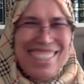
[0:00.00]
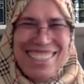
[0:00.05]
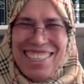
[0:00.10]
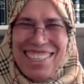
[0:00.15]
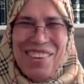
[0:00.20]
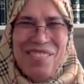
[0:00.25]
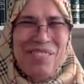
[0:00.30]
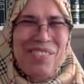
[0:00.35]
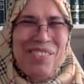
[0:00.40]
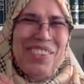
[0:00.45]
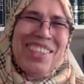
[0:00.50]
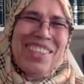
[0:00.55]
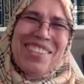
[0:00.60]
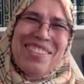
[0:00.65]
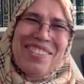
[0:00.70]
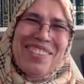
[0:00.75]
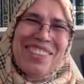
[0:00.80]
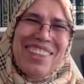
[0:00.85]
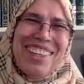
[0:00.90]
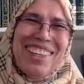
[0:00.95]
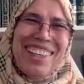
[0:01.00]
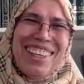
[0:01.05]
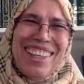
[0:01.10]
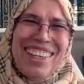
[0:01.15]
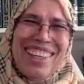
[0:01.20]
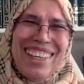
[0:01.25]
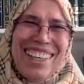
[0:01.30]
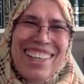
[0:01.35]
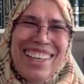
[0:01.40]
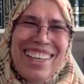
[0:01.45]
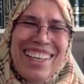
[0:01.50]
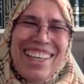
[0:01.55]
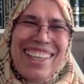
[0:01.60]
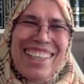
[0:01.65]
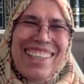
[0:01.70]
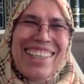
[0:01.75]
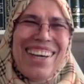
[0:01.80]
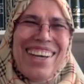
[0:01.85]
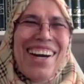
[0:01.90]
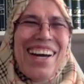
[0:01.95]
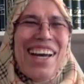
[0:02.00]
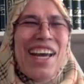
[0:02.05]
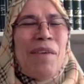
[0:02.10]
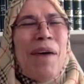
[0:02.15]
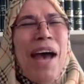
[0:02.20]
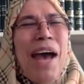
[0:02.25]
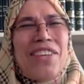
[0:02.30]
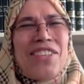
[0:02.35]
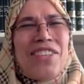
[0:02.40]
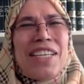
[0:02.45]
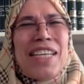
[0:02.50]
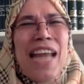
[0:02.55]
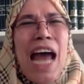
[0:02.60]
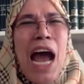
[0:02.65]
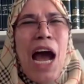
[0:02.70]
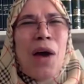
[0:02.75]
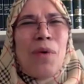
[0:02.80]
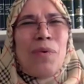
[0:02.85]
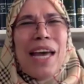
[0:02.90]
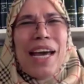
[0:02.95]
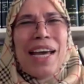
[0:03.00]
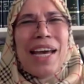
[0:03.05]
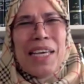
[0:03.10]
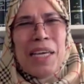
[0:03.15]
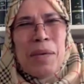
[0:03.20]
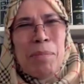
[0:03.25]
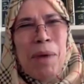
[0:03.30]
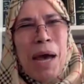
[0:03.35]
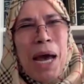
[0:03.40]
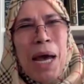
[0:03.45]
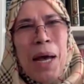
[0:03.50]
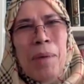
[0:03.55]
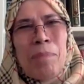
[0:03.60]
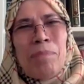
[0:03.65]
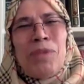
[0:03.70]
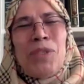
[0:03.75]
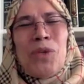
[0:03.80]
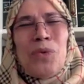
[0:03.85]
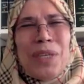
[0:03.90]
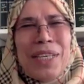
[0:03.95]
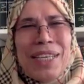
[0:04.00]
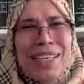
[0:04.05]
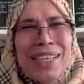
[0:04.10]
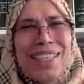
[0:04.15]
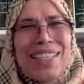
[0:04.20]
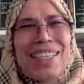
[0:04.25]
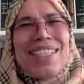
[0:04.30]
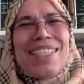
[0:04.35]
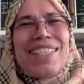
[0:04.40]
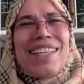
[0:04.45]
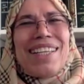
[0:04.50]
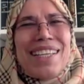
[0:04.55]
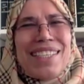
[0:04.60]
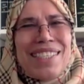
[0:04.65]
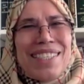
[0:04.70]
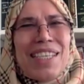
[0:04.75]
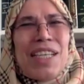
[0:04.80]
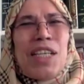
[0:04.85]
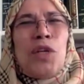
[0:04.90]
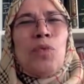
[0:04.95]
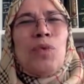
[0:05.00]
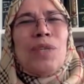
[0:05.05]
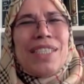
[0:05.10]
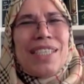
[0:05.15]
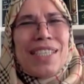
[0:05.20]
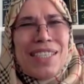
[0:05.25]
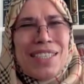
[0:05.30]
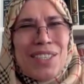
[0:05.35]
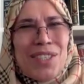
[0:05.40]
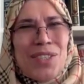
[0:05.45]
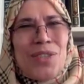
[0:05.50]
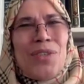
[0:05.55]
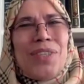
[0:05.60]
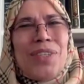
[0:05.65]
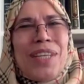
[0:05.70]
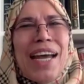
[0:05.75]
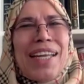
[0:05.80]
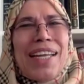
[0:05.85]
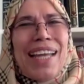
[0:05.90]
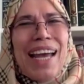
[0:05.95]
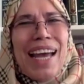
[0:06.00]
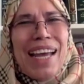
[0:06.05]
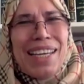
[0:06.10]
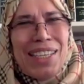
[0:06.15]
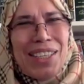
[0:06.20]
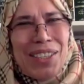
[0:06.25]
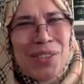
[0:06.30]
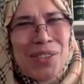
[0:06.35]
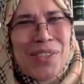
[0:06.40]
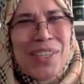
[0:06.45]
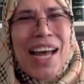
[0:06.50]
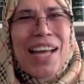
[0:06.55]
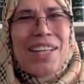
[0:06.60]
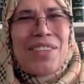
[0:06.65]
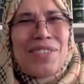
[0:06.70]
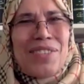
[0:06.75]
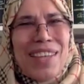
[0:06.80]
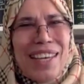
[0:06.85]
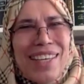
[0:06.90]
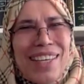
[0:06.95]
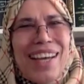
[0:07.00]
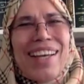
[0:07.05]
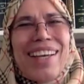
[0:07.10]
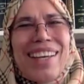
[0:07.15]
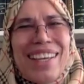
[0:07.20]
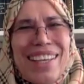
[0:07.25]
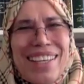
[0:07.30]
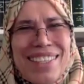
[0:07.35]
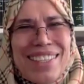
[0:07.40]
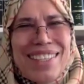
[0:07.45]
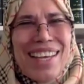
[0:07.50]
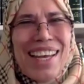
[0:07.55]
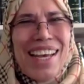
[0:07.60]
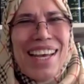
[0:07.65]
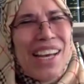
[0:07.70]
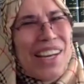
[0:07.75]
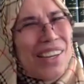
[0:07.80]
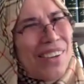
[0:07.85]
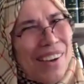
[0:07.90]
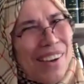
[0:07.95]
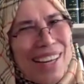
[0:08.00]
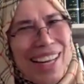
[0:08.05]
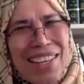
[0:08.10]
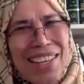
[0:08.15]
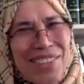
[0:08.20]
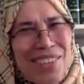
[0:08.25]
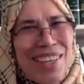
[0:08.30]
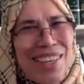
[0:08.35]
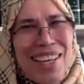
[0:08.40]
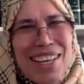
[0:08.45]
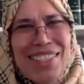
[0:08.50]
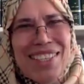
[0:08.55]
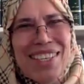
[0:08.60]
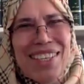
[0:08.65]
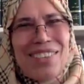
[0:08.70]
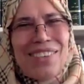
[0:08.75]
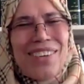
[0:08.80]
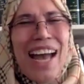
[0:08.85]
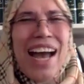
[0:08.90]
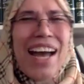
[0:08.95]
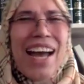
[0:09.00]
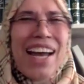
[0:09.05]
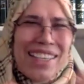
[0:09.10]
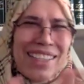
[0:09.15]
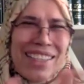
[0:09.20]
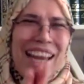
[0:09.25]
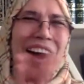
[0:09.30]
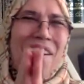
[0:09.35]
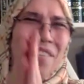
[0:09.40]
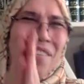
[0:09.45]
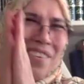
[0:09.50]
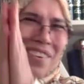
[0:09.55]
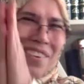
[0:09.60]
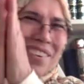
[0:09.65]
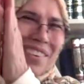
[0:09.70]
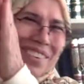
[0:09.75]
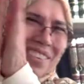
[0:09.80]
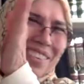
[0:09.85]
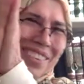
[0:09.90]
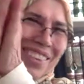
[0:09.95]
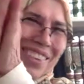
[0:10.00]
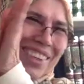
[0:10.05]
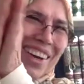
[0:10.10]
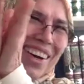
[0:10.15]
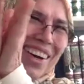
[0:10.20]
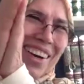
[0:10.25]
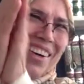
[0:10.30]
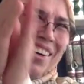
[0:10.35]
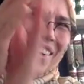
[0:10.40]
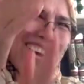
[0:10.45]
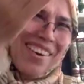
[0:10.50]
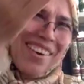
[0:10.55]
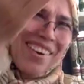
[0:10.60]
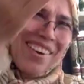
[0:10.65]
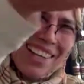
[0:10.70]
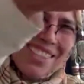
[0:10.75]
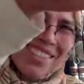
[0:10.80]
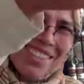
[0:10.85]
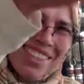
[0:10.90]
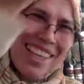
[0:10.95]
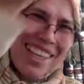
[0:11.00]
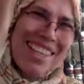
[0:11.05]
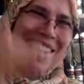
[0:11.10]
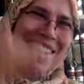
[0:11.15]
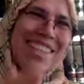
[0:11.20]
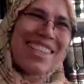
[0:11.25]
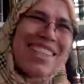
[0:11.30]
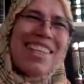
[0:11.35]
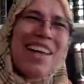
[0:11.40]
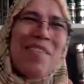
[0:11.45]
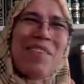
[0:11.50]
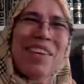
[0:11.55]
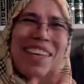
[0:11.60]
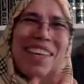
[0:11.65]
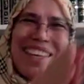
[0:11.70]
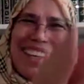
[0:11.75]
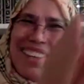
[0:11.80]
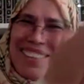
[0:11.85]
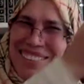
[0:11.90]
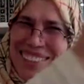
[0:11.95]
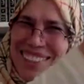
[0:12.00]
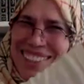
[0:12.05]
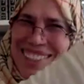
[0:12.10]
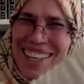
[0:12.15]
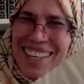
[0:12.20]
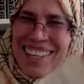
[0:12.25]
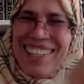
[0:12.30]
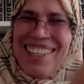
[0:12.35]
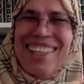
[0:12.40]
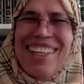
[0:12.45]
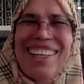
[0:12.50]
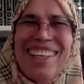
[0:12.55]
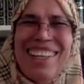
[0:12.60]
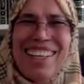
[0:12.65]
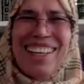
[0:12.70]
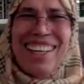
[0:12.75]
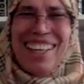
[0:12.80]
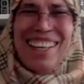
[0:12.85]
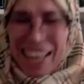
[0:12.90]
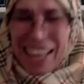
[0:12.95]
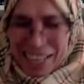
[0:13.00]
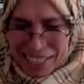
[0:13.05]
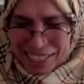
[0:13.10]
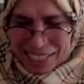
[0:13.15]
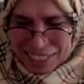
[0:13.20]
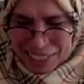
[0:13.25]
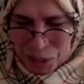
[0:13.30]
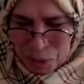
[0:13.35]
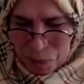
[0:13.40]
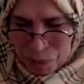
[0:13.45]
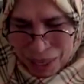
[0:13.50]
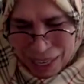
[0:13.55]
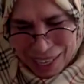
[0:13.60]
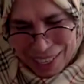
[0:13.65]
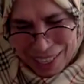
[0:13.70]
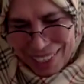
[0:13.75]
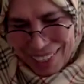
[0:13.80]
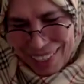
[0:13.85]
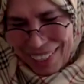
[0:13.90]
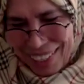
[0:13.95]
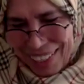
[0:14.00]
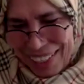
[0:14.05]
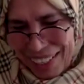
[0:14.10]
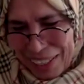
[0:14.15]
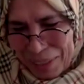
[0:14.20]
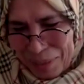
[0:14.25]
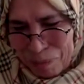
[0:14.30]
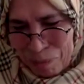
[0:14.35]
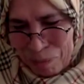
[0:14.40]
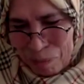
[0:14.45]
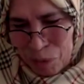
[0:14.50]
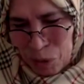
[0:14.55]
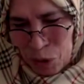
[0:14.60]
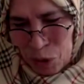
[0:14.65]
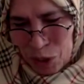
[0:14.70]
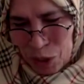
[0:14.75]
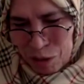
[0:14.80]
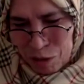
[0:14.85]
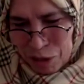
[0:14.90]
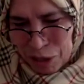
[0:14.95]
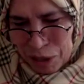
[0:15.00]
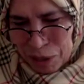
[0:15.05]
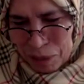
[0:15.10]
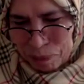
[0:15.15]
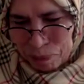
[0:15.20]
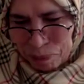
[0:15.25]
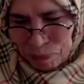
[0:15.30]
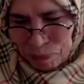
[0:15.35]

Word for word: Isn't it beautiful? You know, imagine now that Imam doing this lesson with his student and he do that to the young kids. Congratulations, you got now, you know, congratulations, baby. We said like this, subhanAllah, beautiful.